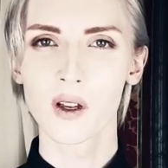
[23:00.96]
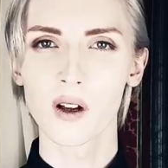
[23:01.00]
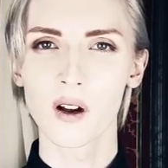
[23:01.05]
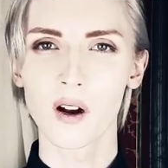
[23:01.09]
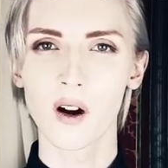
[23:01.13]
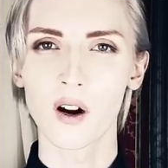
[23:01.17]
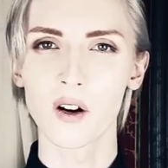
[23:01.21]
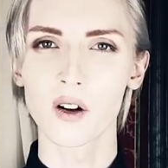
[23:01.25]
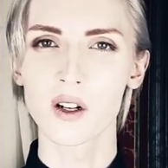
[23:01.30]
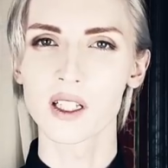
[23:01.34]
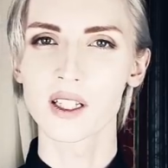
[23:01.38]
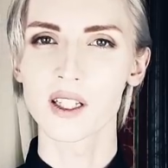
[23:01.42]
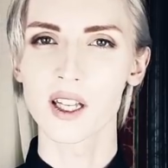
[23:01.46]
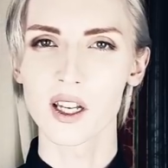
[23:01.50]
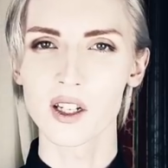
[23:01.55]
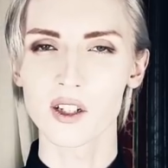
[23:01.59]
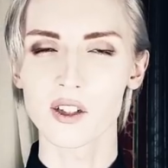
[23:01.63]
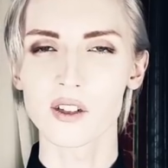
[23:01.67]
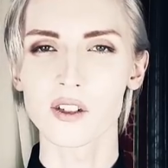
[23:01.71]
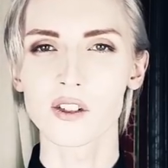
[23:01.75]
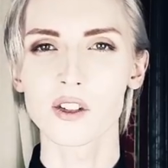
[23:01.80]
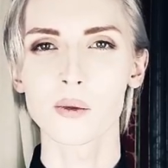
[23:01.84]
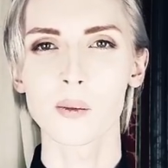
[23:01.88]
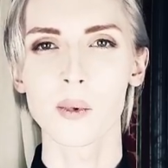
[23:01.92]
our
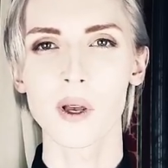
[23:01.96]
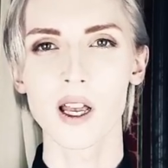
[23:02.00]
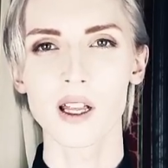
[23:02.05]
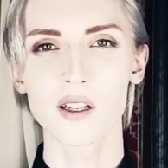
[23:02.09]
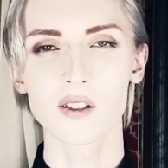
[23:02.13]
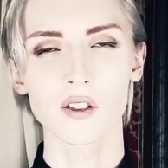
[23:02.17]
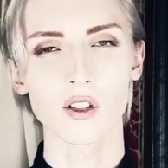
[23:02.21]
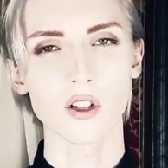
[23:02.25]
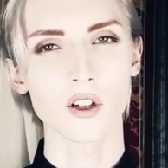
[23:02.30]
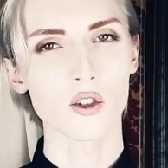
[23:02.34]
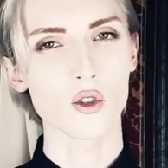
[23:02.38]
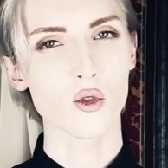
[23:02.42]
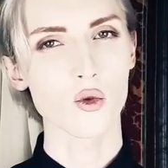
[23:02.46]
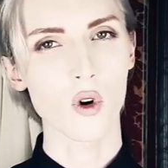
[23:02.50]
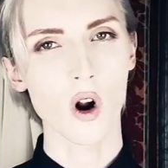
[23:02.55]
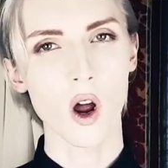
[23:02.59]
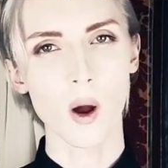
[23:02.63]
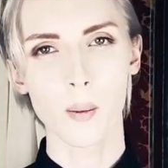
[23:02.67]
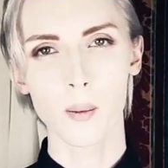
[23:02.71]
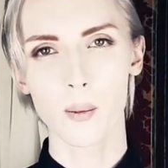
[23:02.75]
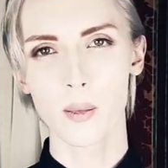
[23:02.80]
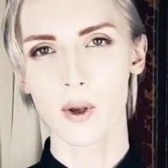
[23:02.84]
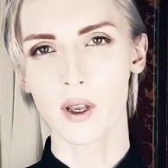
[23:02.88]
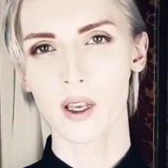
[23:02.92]
attention spans are
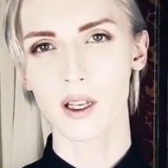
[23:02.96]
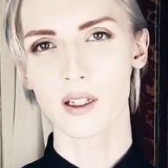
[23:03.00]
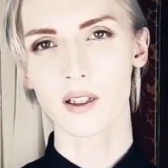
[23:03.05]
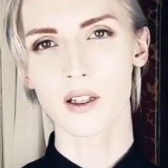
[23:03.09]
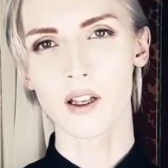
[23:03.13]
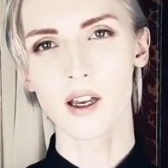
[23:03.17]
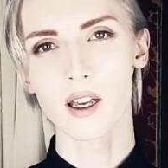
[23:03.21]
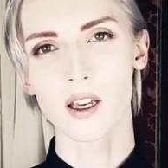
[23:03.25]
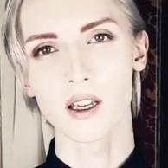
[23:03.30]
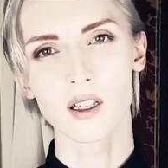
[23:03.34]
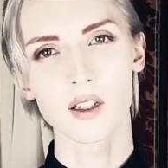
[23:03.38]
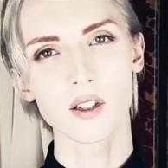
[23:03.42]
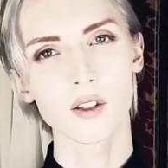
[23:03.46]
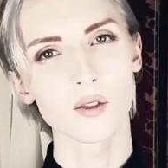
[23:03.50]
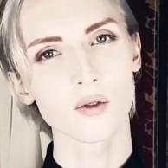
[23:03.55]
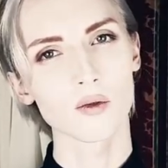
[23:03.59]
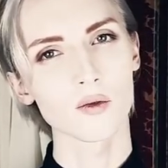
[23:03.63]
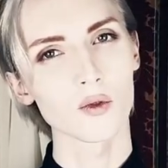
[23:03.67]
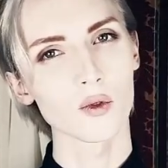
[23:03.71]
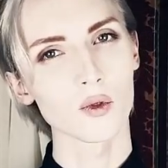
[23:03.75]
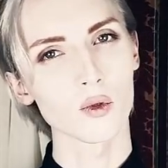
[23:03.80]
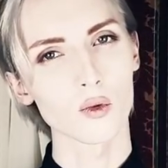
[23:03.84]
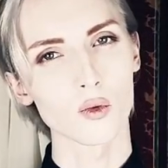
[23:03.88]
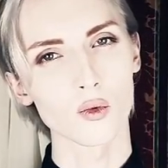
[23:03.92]
dropping like
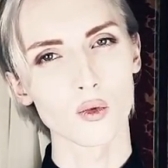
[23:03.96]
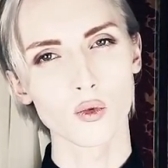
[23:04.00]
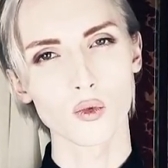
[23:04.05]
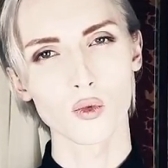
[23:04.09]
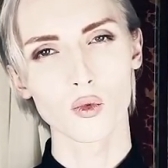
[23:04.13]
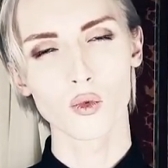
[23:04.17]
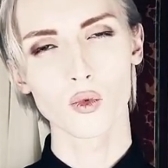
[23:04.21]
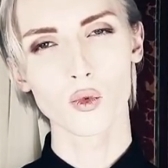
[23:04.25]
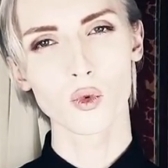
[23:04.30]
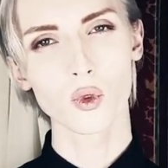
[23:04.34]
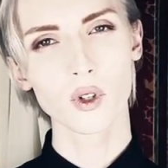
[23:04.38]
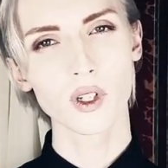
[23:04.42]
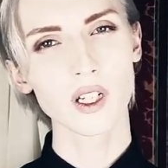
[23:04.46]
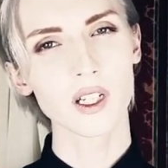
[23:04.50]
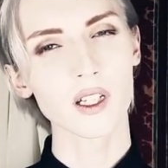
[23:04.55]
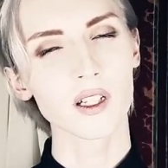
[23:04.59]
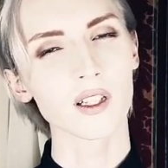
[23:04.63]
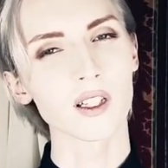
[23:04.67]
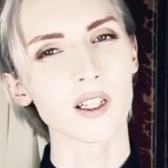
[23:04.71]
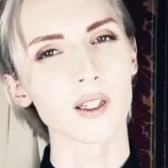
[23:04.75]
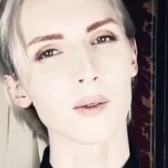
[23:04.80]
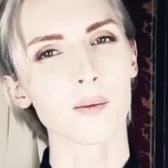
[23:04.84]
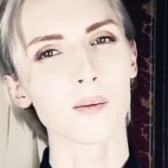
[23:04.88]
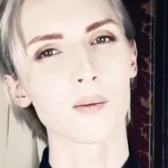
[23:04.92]

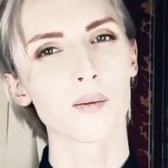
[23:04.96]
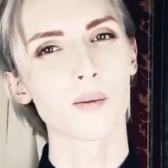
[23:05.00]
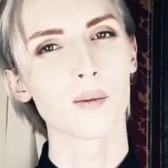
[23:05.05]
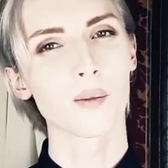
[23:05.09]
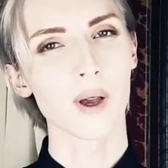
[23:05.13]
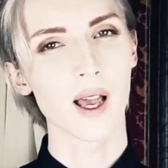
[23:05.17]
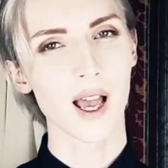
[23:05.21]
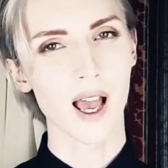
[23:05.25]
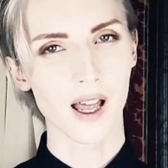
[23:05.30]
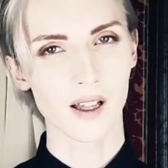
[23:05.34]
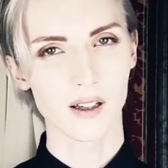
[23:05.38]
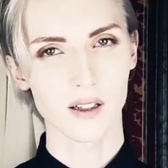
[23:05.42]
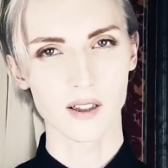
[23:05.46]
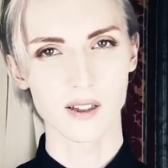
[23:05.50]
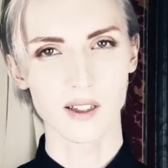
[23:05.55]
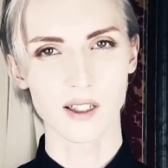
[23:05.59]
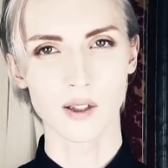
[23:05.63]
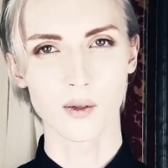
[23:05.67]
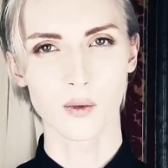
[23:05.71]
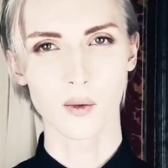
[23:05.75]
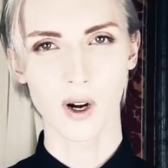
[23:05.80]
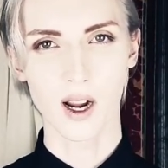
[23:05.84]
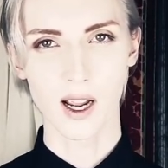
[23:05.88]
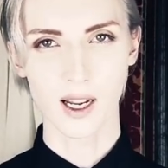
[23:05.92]
really
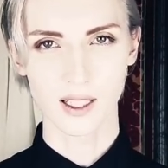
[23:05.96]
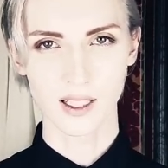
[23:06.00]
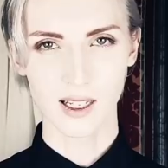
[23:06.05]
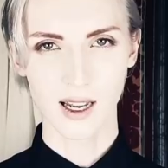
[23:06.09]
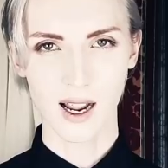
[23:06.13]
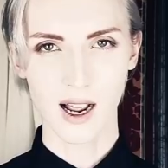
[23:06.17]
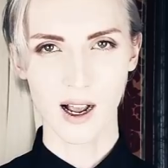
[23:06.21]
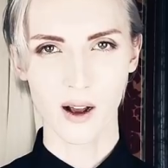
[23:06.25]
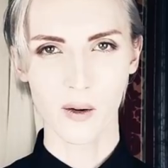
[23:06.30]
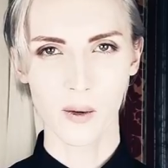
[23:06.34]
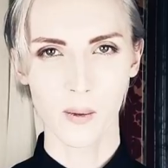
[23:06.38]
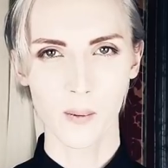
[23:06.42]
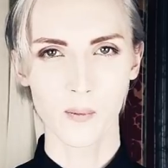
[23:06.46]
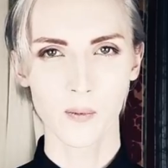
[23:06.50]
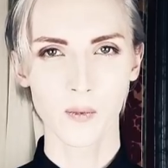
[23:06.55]
badly right now.